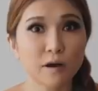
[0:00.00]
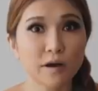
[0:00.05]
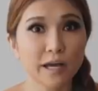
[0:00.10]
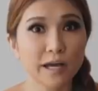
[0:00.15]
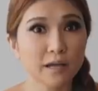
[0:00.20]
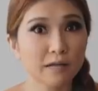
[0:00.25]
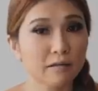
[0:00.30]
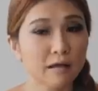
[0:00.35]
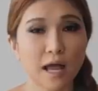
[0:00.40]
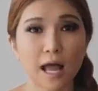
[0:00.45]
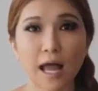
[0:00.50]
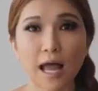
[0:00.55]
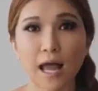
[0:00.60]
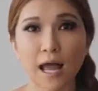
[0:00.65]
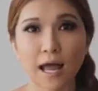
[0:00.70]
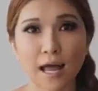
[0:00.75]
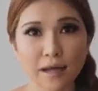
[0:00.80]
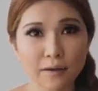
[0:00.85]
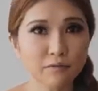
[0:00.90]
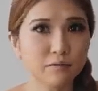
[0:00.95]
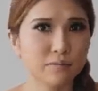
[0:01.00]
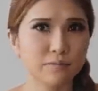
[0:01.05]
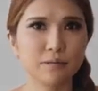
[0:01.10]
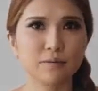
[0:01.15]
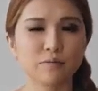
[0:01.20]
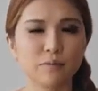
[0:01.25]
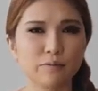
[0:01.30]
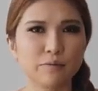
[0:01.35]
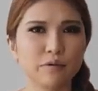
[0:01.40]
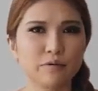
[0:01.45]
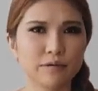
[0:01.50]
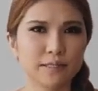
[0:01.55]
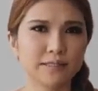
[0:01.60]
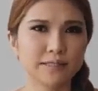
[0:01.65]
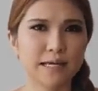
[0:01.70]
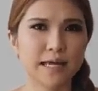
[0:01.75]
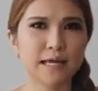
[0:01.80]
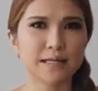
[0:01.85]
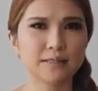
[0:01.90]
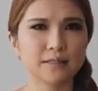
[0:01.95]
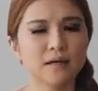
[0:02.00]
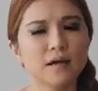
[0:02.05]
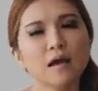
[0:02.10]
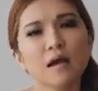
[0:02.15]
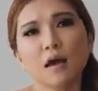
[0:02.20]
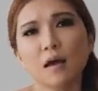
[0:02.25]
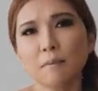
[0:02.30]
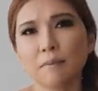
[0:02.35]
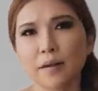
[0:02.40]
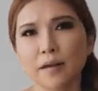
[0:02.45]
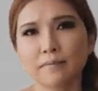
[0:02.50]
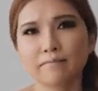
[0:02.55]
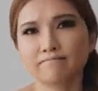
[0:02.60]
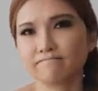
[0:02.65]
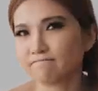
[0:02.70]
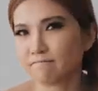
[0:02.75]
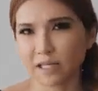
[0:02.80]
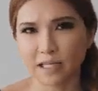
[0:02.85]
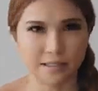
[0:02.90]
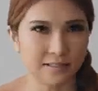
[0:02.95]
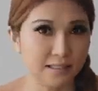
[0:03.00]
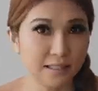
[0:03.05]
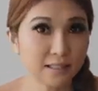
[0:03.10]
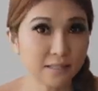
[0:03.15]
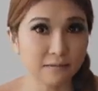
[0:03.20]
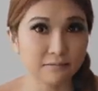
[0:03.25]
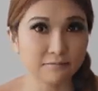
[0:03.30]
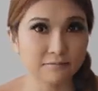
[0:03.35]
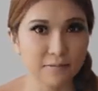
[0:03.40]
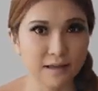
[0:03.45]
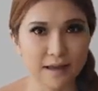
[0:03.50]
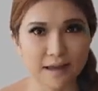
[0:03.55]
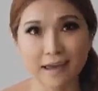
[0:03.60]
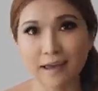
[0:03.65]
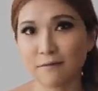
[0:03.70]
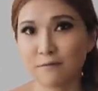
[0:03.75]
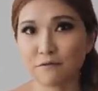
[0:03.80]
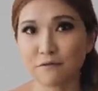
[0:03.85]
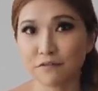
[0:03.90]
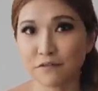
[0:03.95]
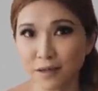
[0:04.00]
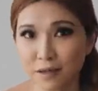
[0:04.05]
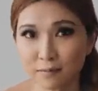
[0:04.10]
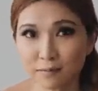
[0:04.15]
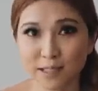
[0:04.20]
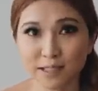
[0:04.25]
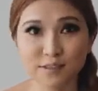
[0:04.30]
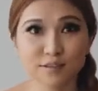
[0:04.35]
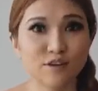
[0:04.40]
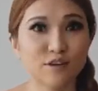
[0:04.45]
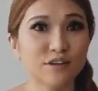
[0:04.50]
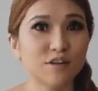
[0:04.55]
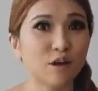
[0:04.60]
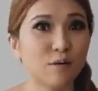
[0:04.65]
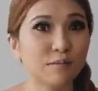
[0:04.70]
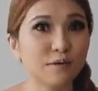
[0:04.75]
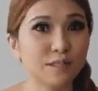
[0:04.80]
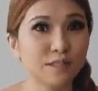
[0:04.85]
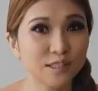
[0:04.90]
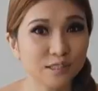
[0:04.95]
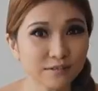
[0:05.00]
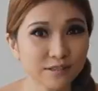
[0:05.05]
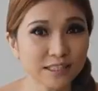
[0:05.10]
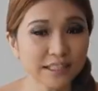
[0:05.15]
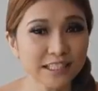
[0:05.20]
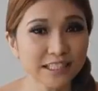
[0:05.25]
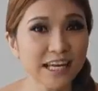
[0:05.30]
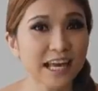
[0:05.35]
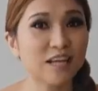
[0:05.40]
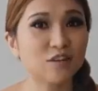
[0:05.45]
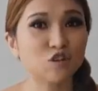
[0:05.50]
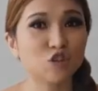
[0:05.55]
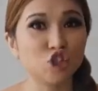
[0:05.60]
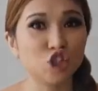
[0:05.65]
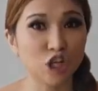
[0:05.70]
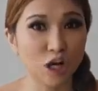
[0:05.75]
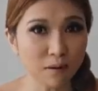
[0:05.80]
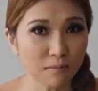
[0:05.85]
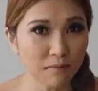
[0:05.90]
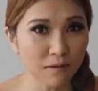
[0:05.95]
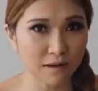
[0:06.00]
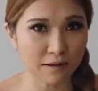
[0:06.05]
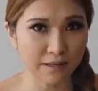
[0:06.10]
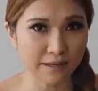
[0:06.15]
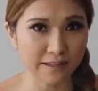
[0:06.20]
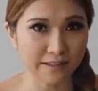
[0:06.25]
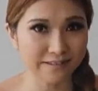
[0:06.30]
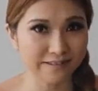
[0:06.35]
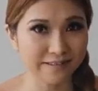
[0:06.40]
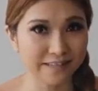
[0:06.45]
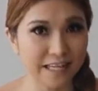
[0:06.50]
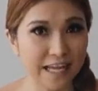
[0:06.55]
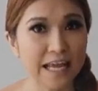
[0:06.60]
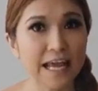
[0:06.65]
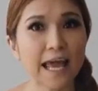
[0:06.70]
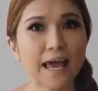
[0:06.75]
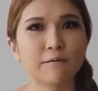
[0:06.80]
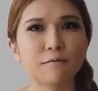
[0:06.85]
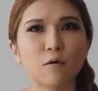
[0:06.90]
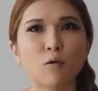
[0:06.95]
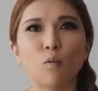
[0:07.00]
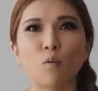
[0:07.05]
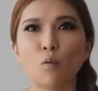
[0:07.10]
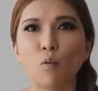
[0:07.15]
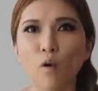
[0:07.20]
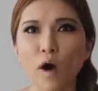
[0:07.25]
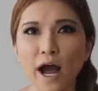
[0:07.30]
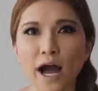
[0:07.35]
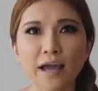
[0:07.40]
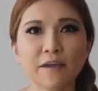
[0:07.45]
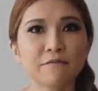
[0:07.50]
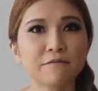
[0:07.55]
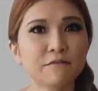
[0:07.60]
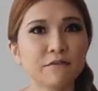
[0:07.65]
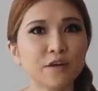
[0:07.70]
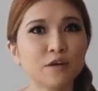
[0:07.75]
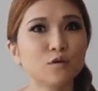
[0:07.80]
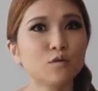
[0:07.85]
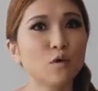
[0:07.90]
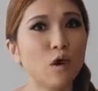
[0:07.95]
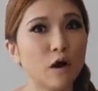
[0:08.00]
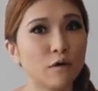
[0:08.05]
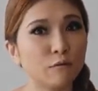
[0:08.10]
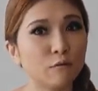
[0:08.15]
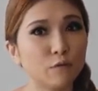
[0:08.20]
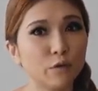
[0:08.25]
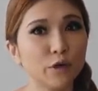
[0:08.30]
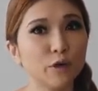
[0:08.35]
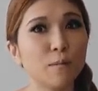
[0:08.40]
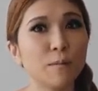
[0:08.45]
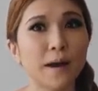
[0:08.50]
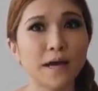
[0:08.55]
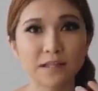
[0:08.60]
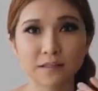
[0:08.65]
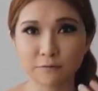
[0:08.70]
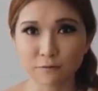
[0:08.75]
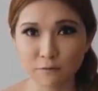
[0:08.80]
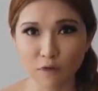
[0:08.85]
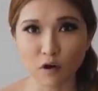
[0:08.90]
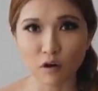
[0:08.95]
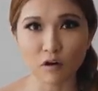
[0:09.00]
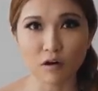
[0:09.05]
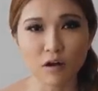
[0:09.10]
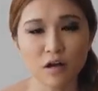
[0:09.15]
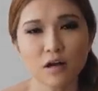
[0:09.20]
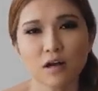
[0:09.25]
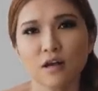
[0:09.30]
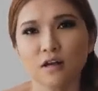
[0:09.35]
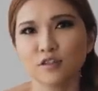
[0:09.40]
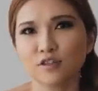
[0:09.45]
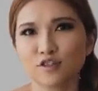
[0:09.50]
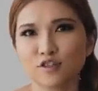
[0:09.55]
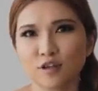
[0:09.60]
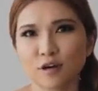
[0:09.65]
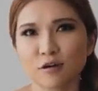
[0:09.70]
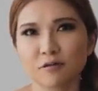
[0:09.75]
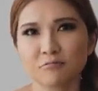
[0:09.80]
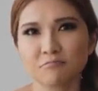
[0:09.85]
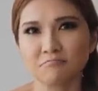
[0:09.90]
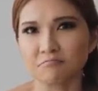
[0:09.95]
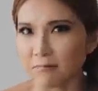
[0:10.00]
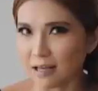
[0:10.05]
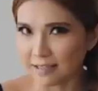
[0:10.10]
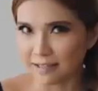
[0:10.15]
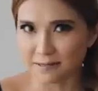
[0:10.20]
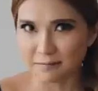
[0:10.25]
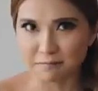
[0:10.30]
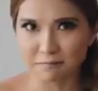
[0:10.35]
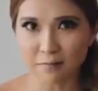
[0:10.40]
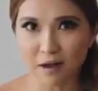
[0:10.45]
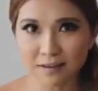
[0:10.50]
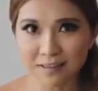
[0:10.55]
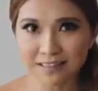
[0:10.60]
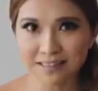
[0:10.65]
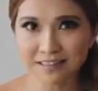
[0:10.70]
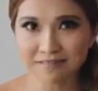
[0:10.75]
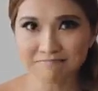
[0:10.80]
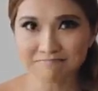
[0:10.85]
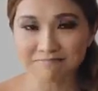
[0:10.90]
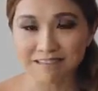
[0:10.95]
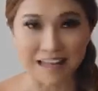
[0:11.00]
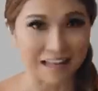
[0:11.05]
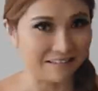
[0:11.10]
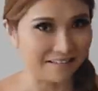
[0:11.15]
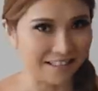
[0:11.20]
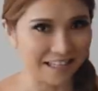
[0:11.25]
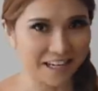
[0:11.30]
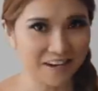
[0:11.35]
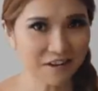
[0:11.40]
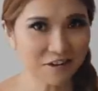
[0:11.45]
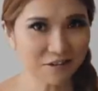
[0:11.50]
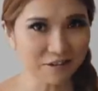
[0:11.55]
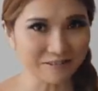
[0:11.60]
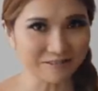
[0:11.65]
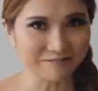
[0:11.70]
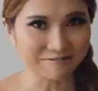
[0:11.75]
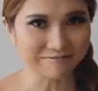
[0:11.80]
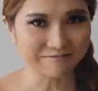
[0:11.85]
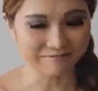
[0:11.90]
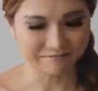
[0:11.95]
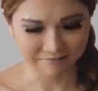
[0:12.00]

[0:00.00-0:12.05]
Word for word: Pocket, I would be revealing that. But they didn't, and Femi saw an opportunity and jumped on it. They have a wide field of view by default. So let's unbox it and take a look.